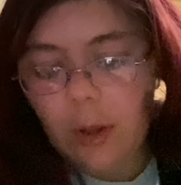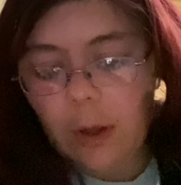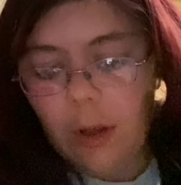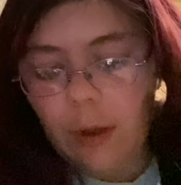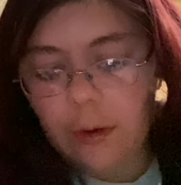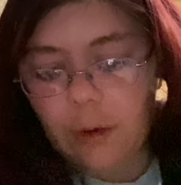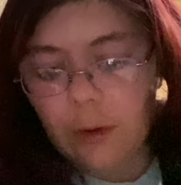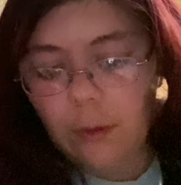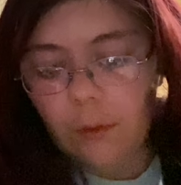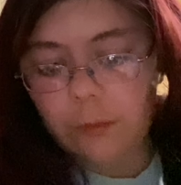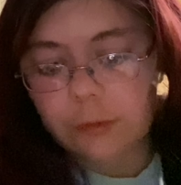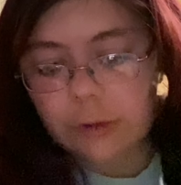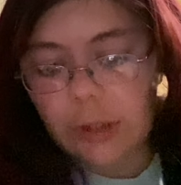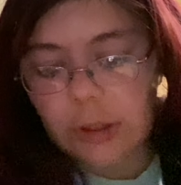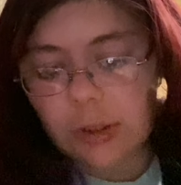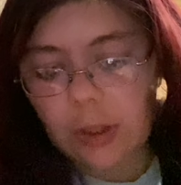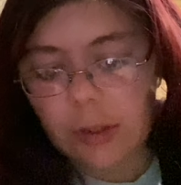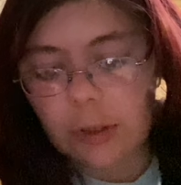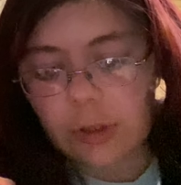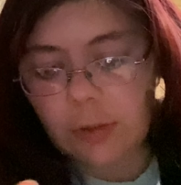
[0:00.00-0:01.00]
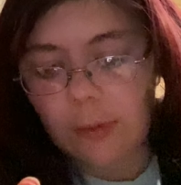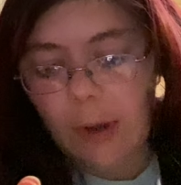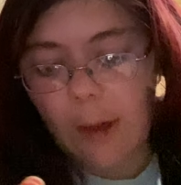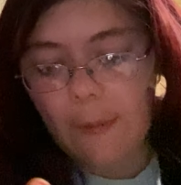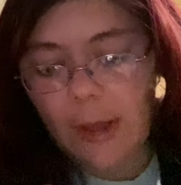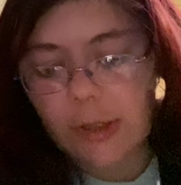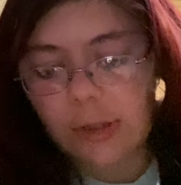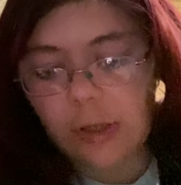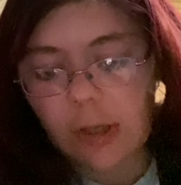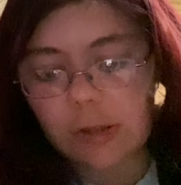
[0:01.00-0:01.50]
and her oldest son, because her
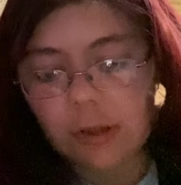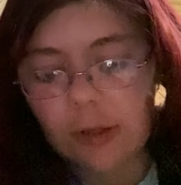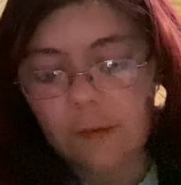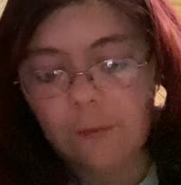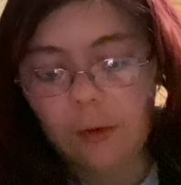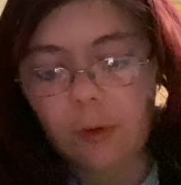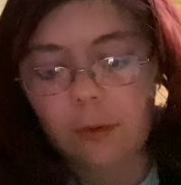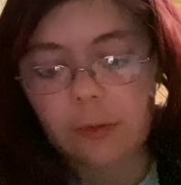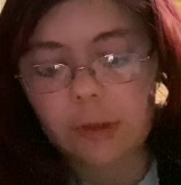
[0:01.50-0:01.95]
mom has custody of her